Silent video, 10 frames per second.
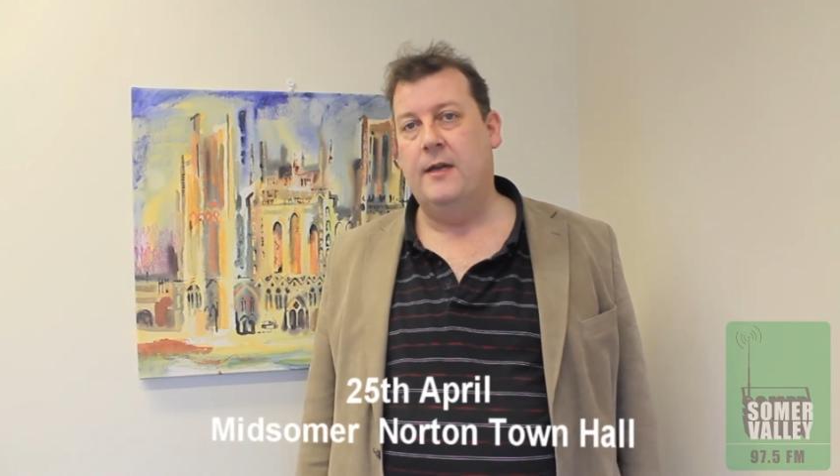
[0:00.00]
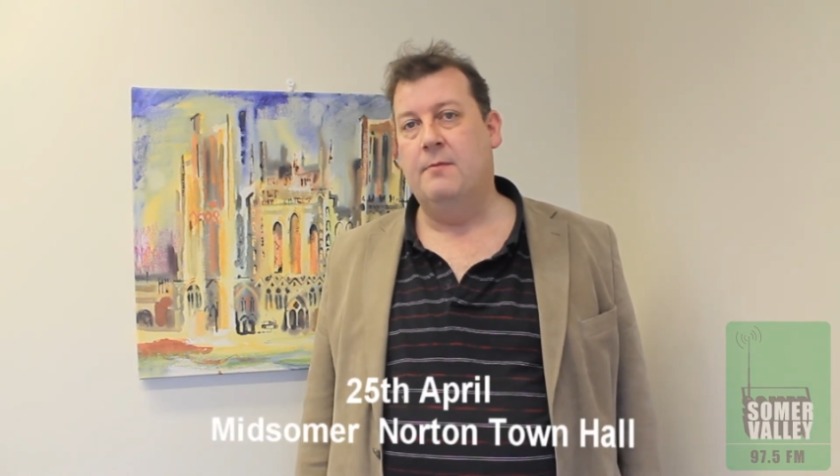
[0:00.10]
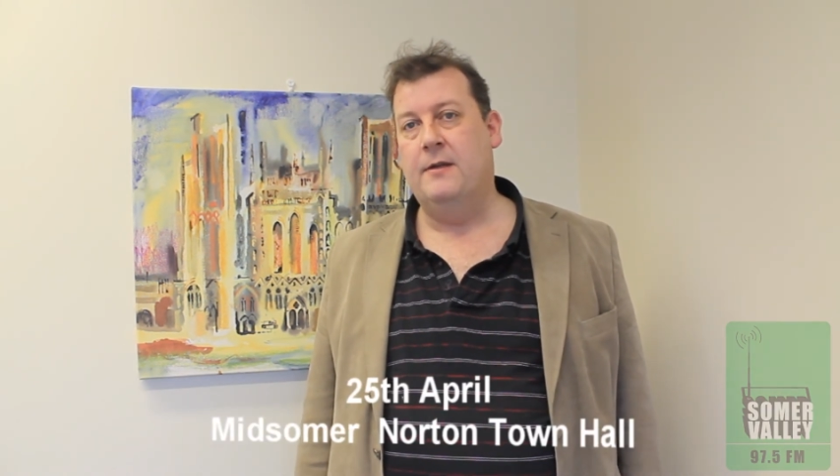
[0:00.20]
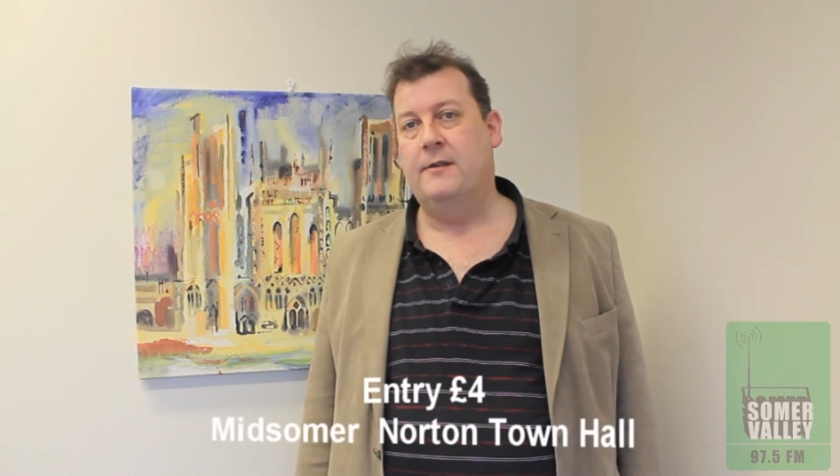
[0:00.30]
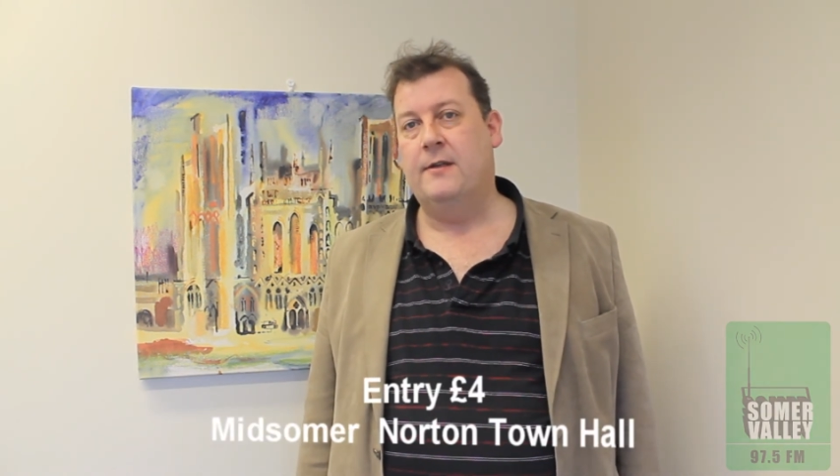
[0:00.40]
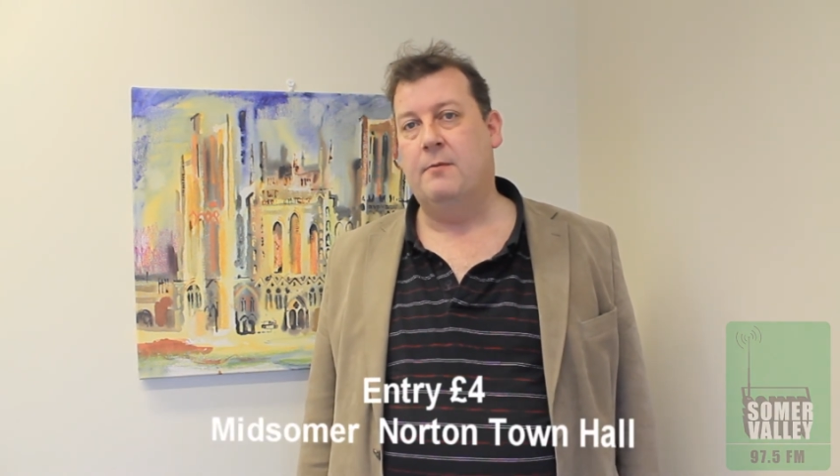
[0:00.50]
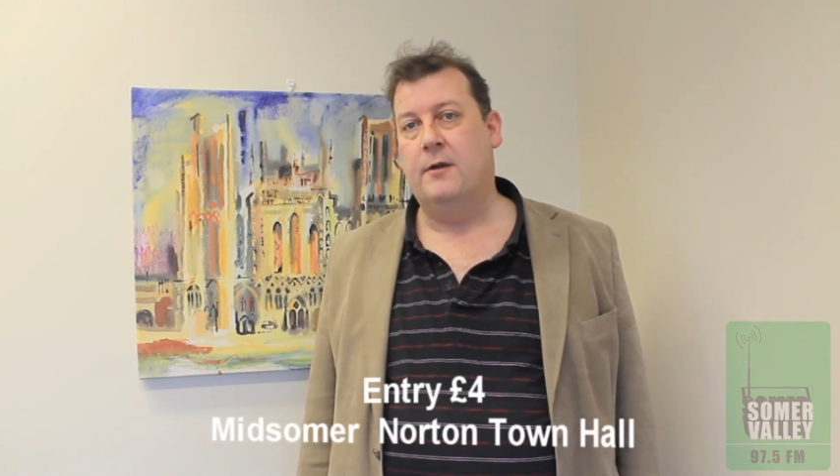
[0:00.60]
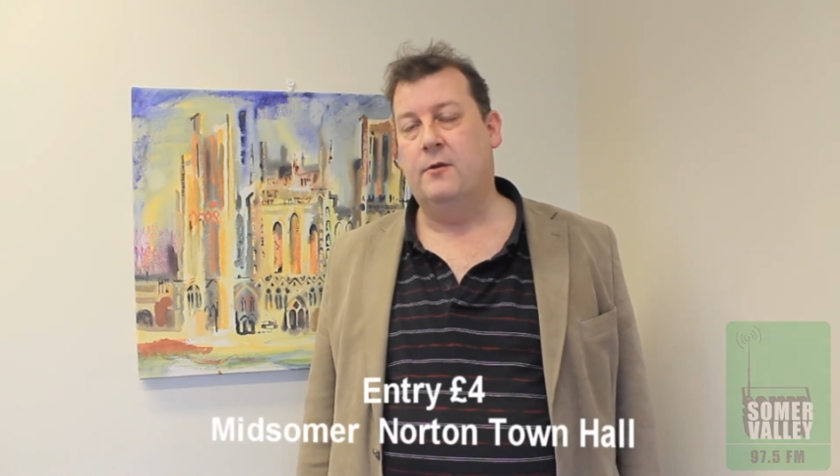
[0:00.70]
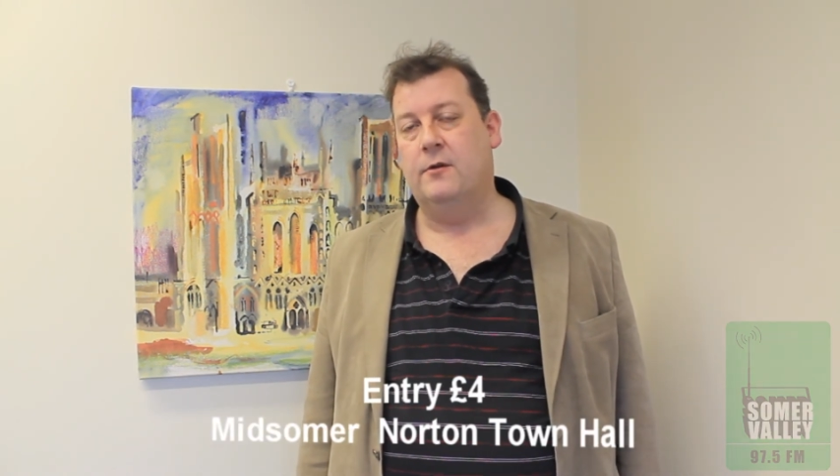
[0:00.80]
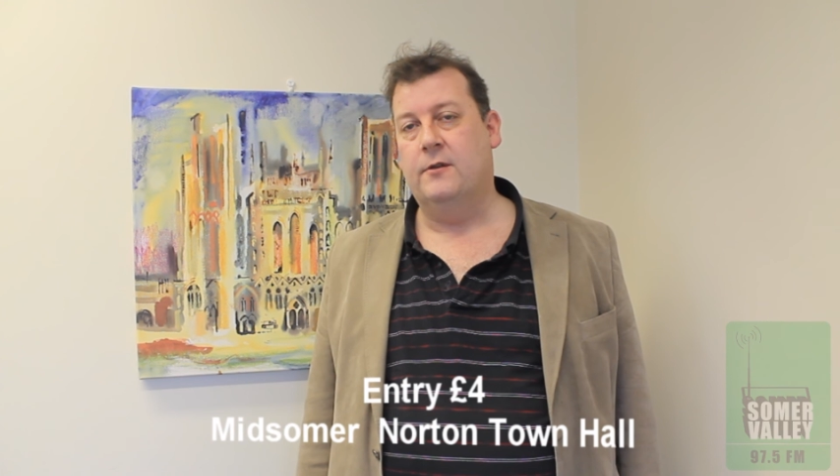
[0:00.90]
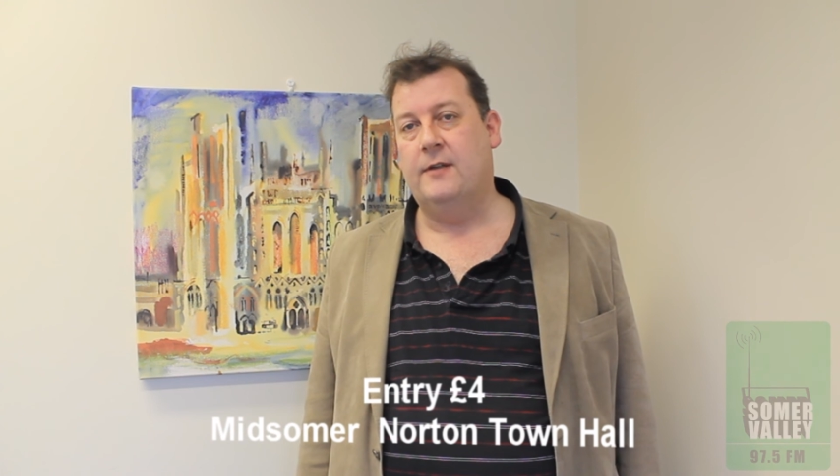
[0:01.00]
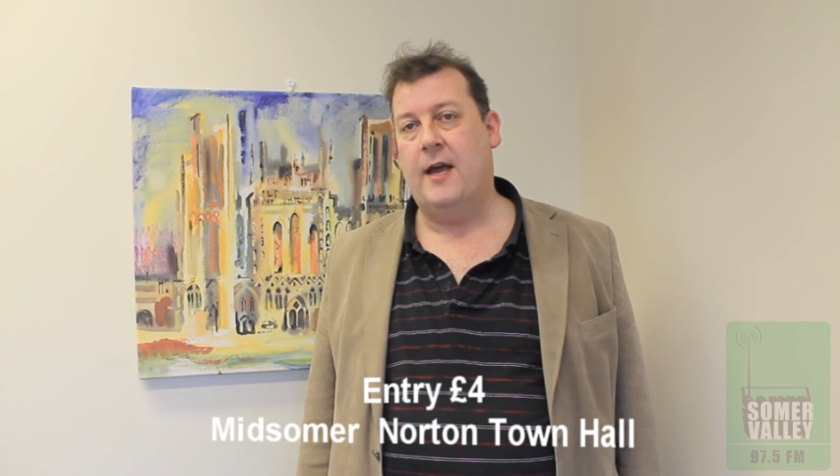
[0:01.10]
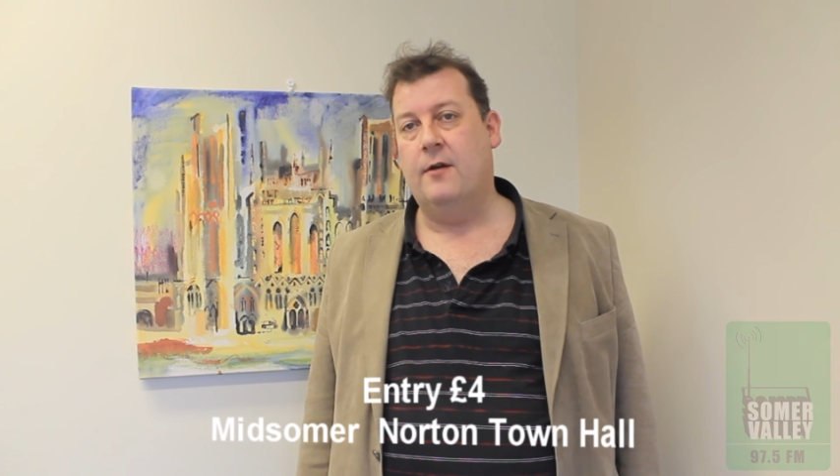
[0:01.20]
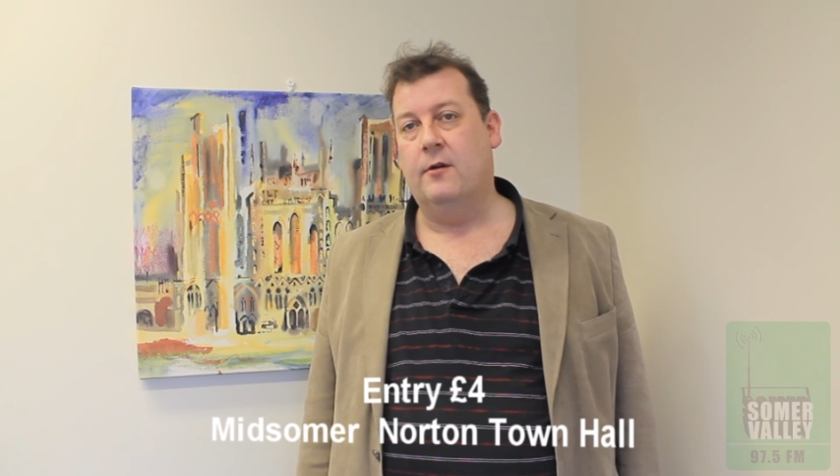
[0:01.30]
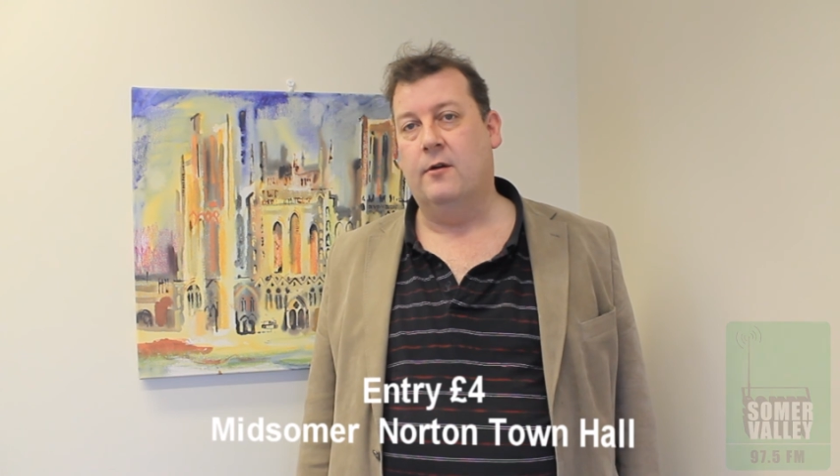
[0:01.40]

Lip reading: in the Midsomer Norton Town